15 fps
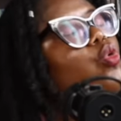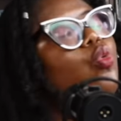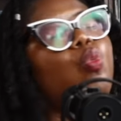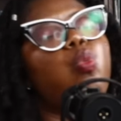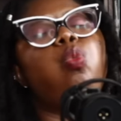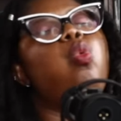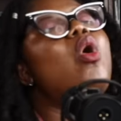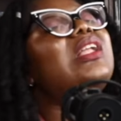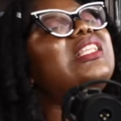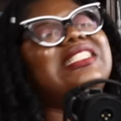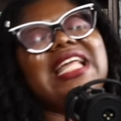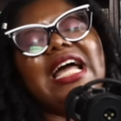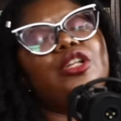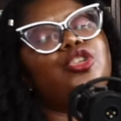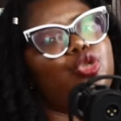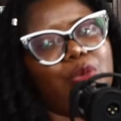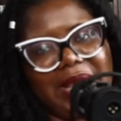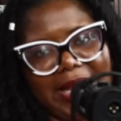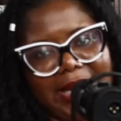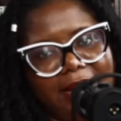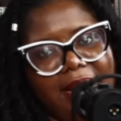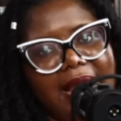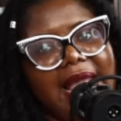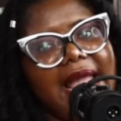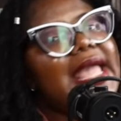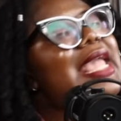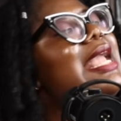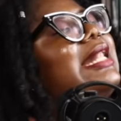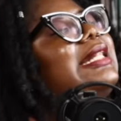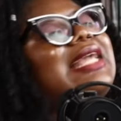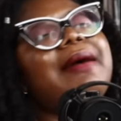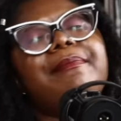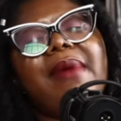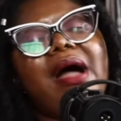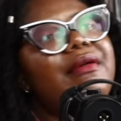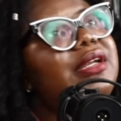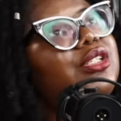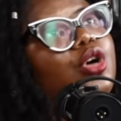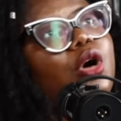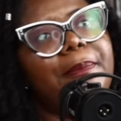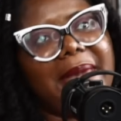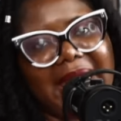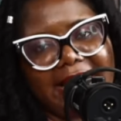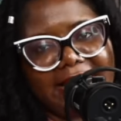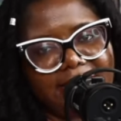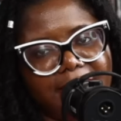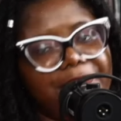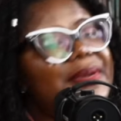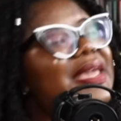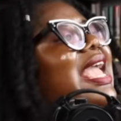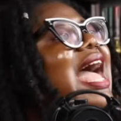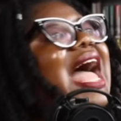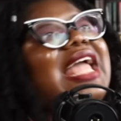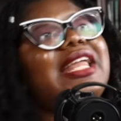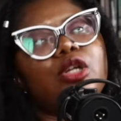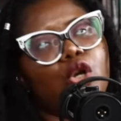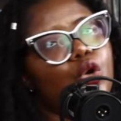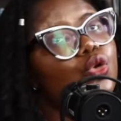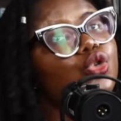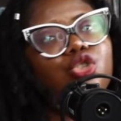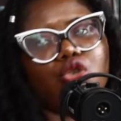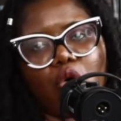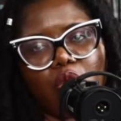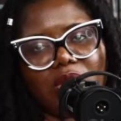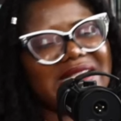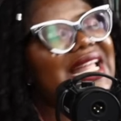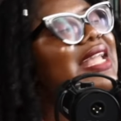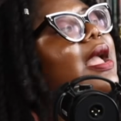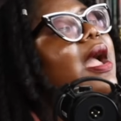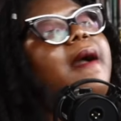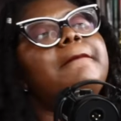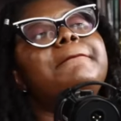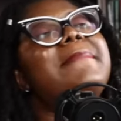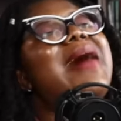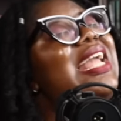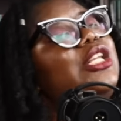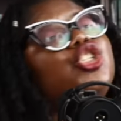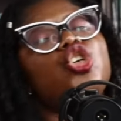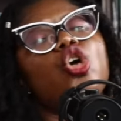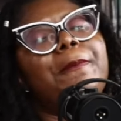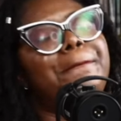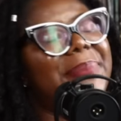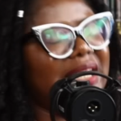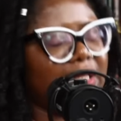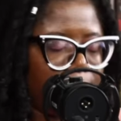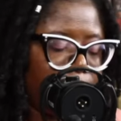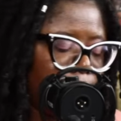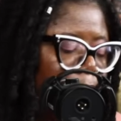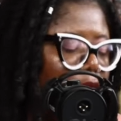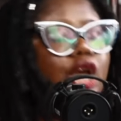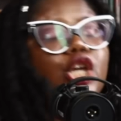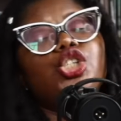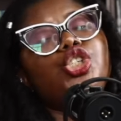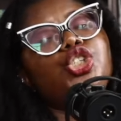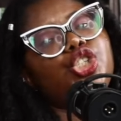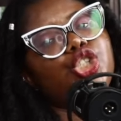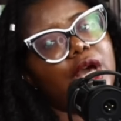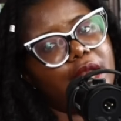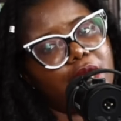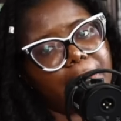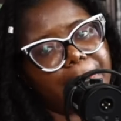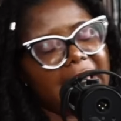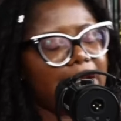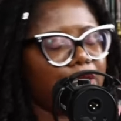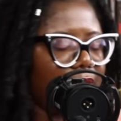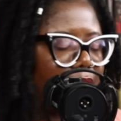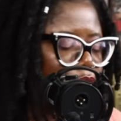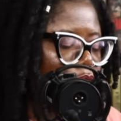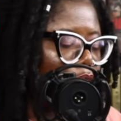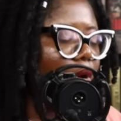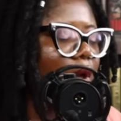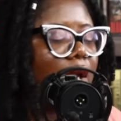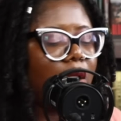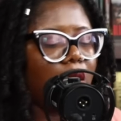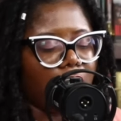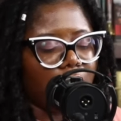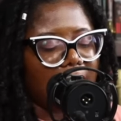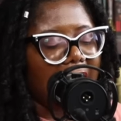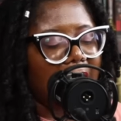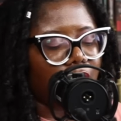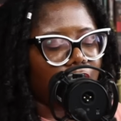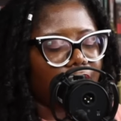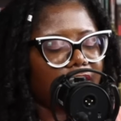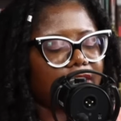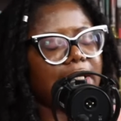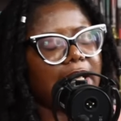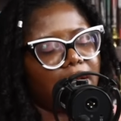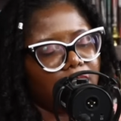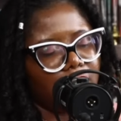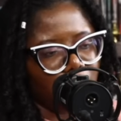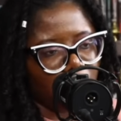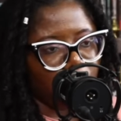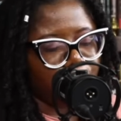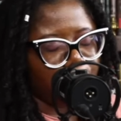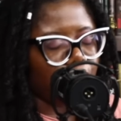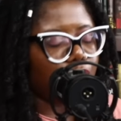what they are doing in their marital bed behind closed doors. Like, mind your Shut up. Anyway, so Earl Alcott, Lord Bute,